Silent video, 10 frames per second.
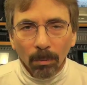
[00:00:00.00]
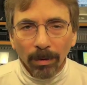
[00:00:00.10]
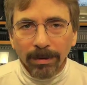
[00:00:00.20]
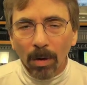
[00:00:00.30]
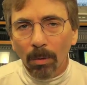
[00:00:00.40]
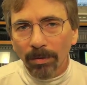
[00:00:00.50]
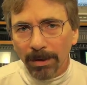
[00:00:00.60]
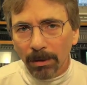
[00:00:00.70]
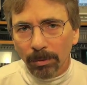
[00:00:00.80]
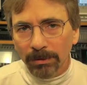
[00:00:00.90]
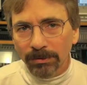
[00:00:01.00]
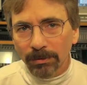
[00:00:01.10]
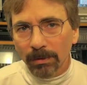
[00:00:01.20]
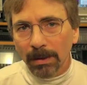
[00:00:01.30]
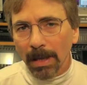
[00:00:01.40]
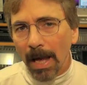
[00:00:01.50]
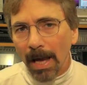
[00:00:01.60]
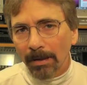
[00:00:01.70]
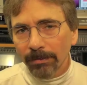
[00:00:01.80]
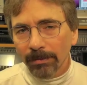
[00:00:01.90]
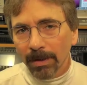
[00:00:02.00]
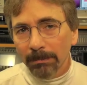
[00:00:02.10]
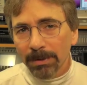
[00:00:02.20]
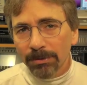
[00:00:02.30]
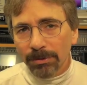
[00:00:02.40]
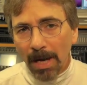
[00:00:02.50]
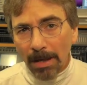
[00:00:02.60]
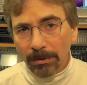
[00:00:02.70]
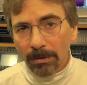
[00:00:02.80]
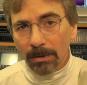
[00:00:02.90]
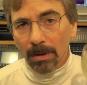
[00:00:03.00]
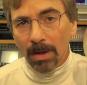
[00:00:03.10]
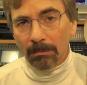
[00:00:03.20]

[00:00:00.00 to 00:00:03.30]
We know that a crystal glass can be shattered